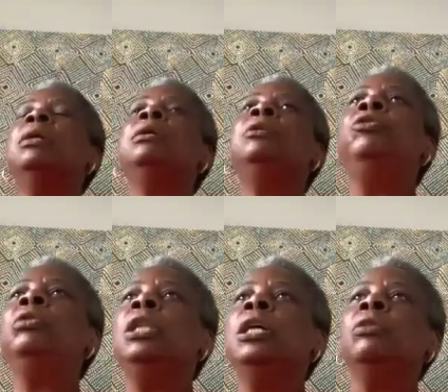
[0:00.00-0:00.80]
you
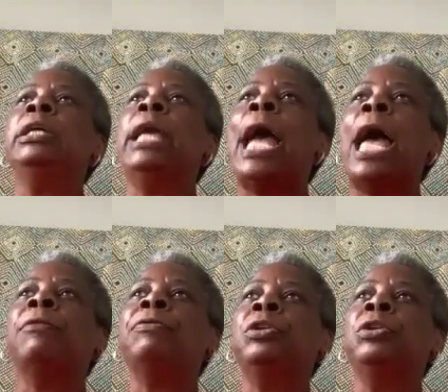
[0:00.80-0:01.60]
literally
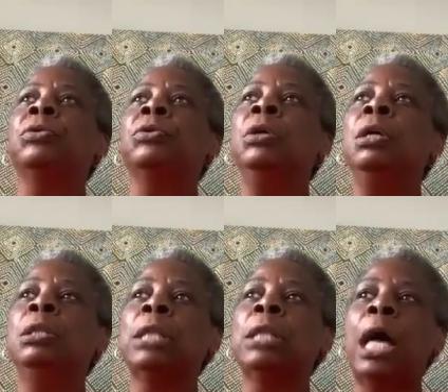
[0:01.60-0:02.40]
have to,
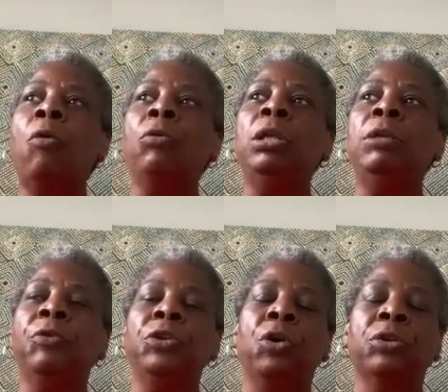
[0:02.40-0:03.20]
not only
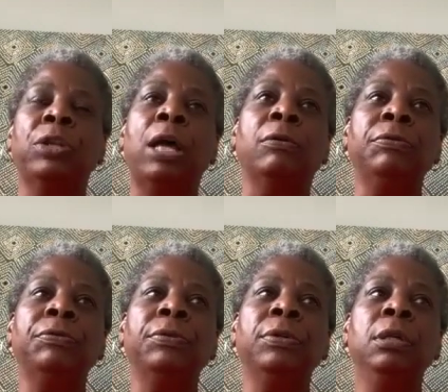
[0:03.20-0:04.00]
for yourself,
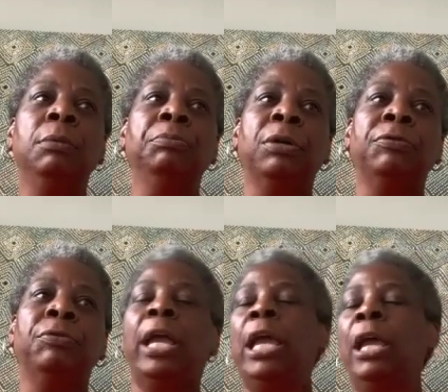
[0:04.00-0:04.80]
but
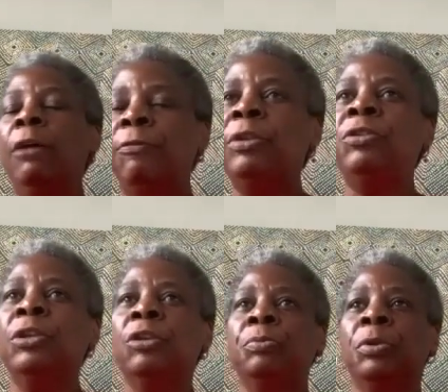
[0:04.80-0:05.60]
for every
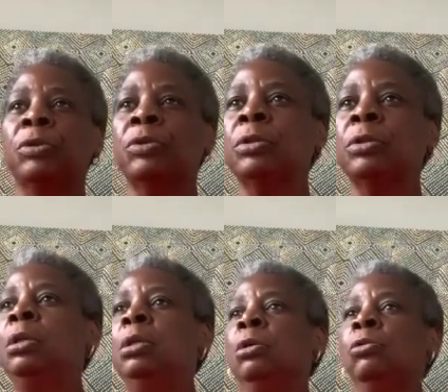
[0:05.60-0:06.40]
single person
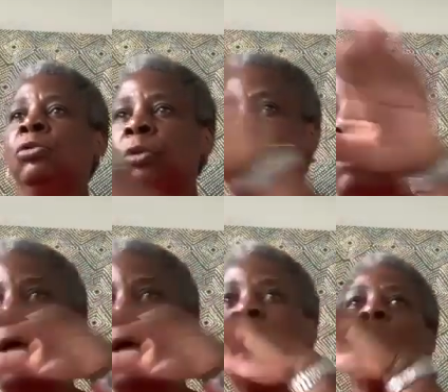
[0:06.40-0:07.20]
who's
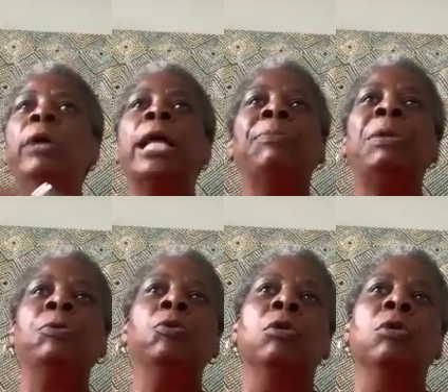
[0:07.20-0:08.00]
around you and the
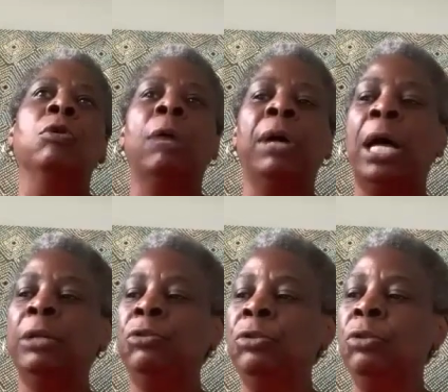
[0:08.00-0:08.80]
people who are coming
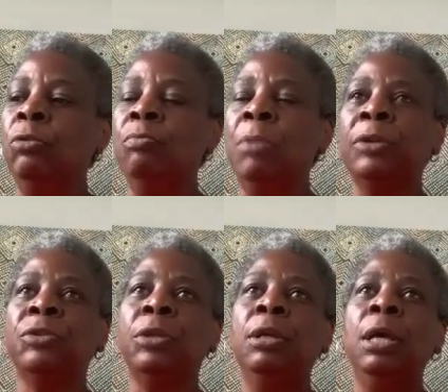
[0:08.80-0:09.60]
behind you, you
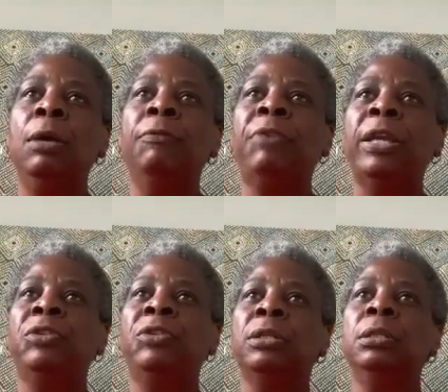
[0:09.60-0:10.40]
must
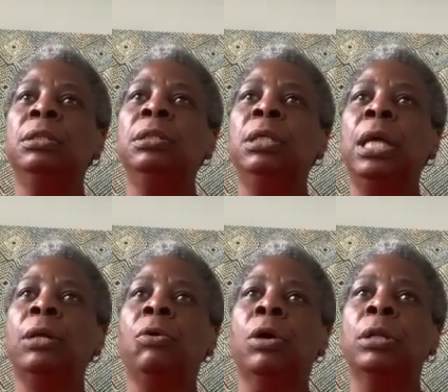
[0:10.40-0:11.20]
face it head
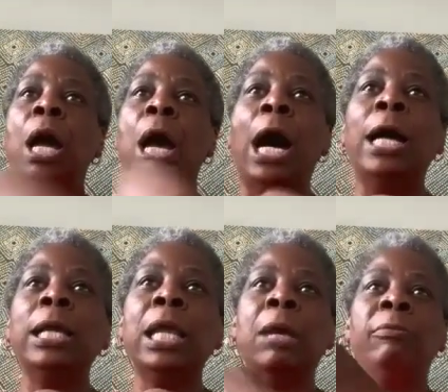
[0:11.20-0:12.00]
on.
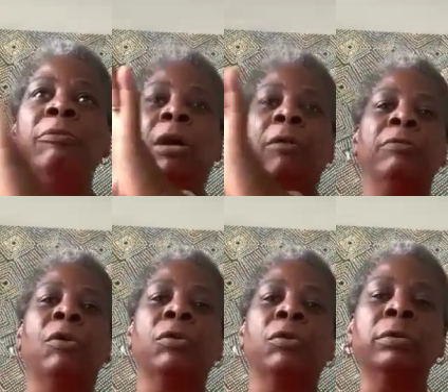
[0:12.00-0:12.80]
I am very
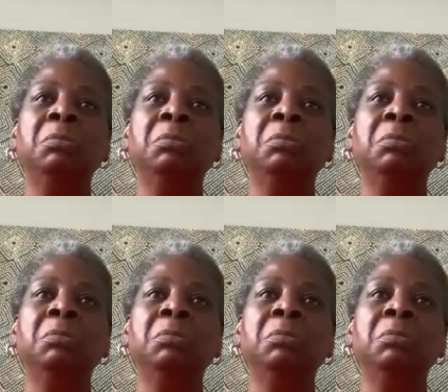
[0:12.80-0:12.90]
vocal,